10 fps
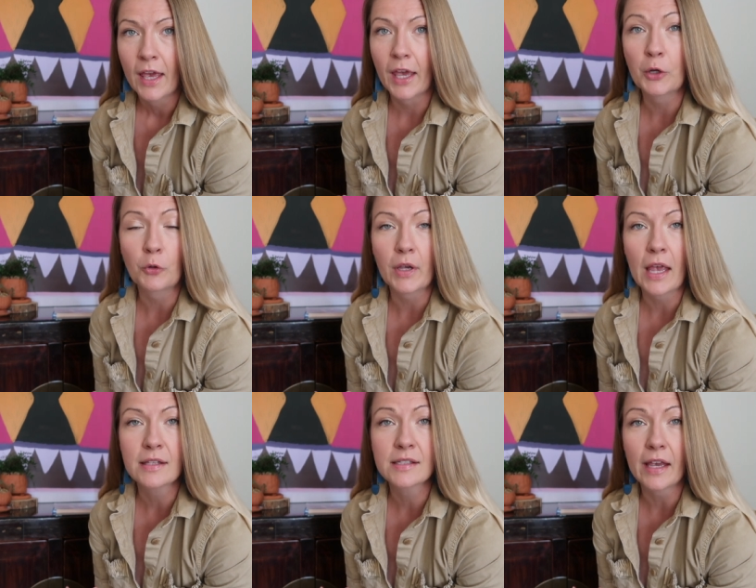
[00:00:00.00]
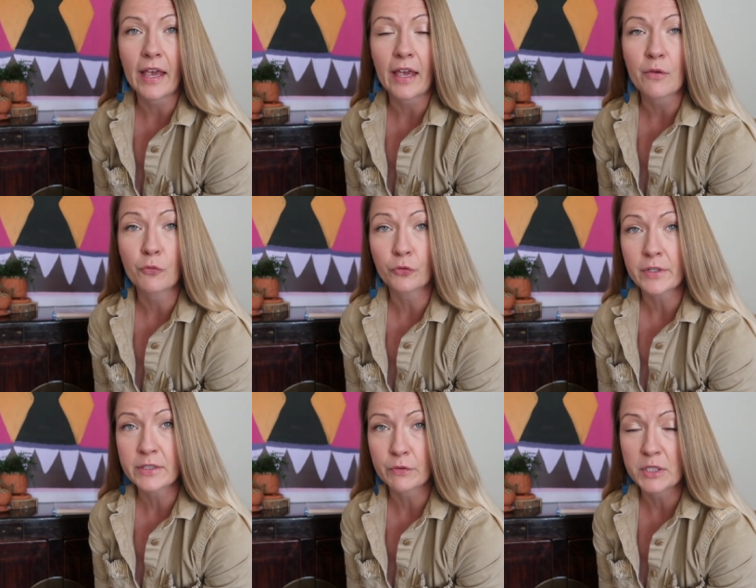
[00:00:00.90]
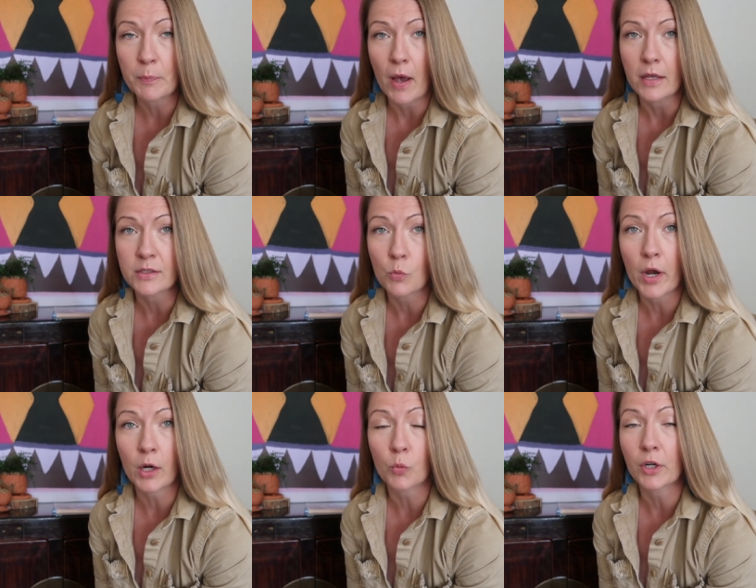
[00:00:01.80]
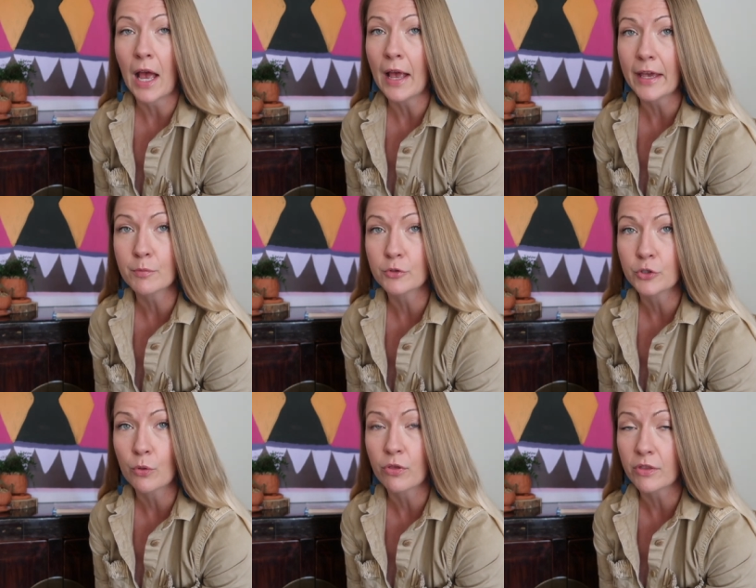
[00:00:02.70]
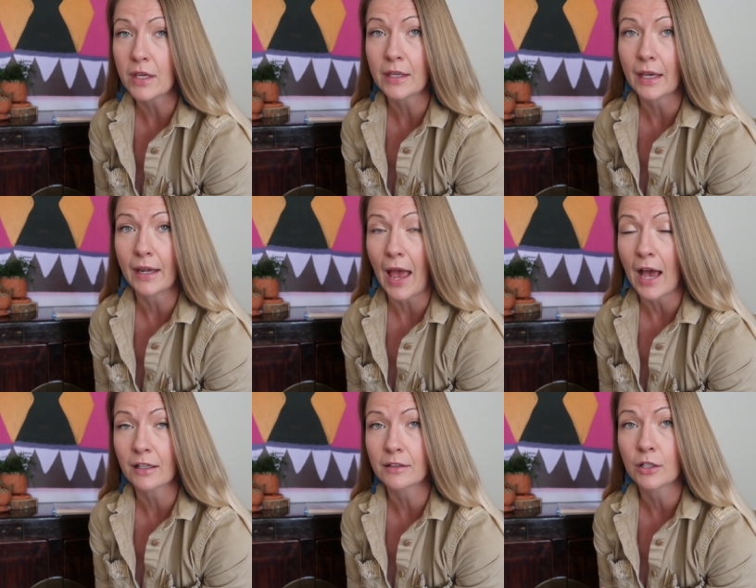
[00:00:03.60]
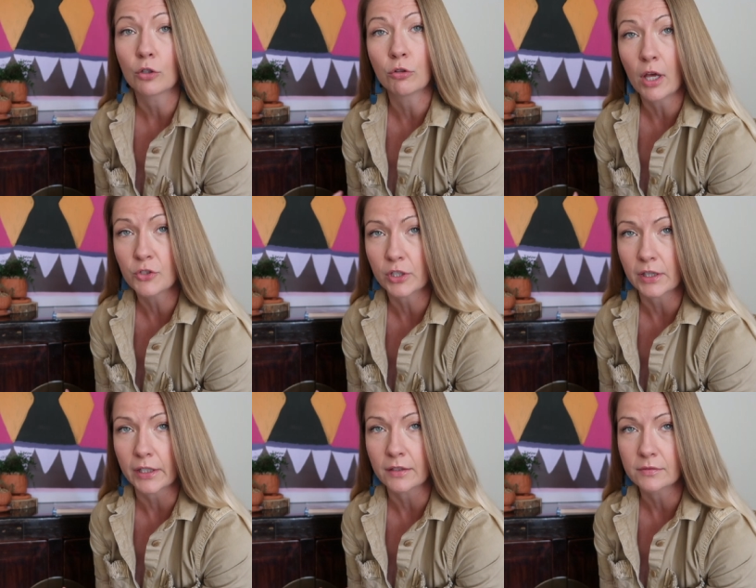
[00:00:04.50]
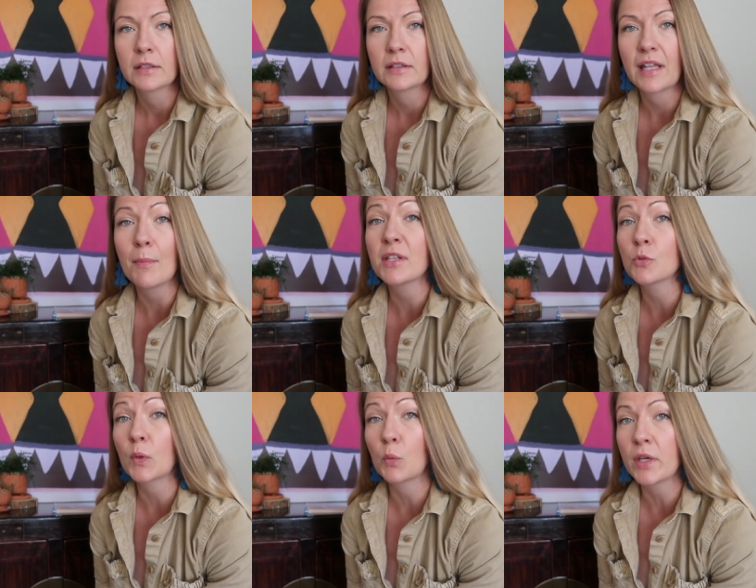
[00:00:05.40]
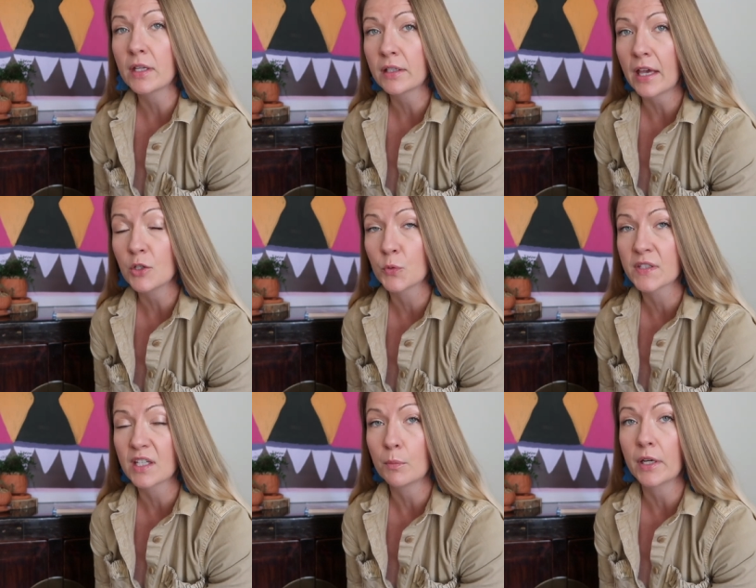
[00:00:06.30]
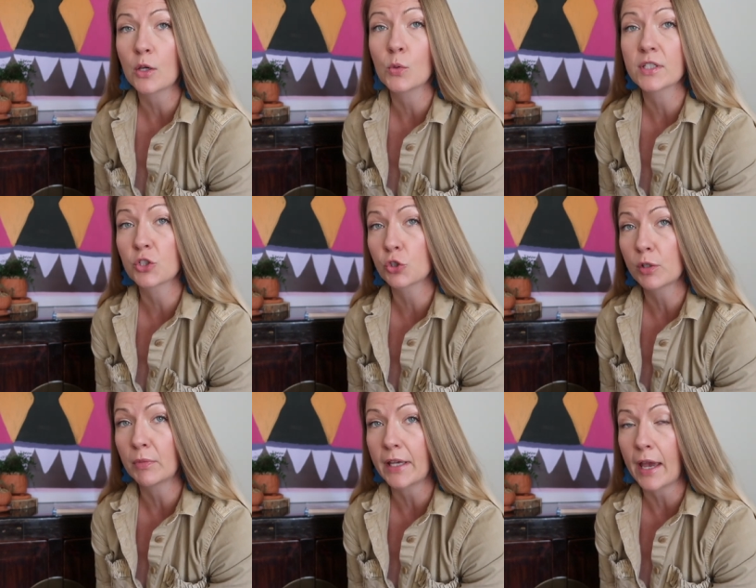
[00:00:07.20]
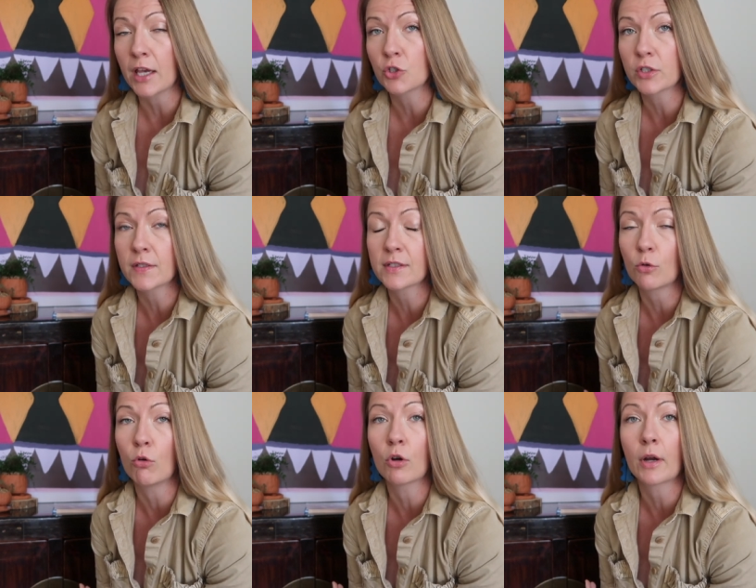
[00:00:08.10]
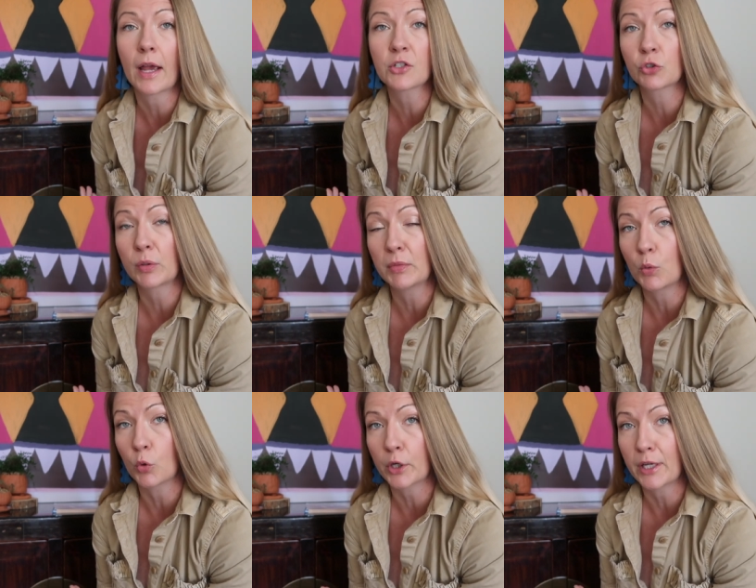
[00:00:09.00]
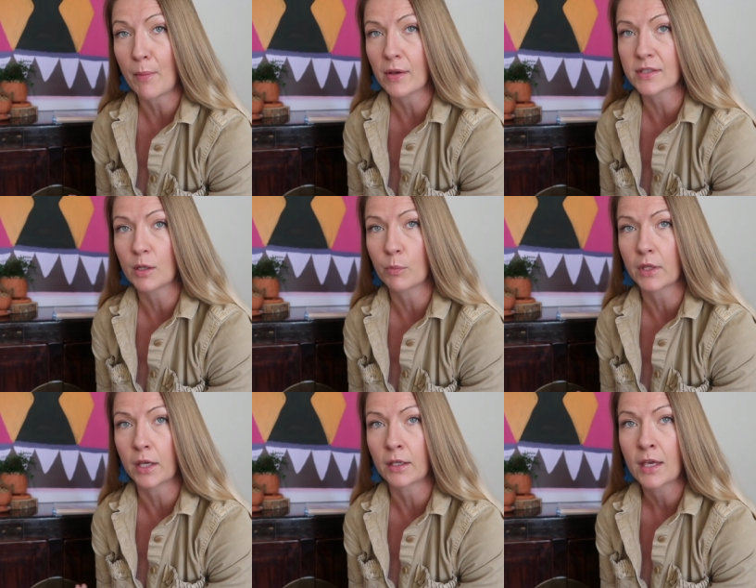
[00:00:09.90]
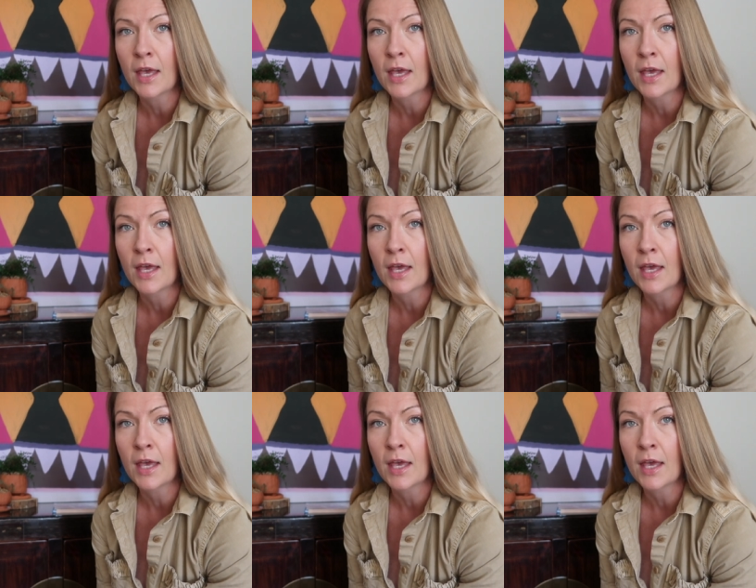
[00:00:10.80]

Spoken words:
It creates a freeze response where we're not able to think and act logically. That means when we engage with somebody who's extremely anxious or extremely worried about something,